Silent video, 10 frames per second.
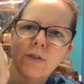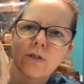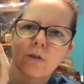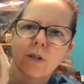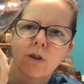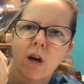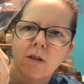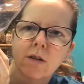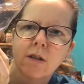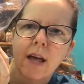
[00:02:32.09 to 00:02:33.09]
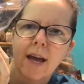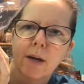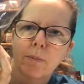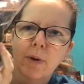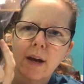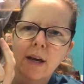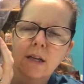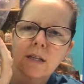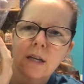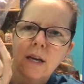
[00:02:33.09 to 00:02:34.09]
so it's also Lion brand.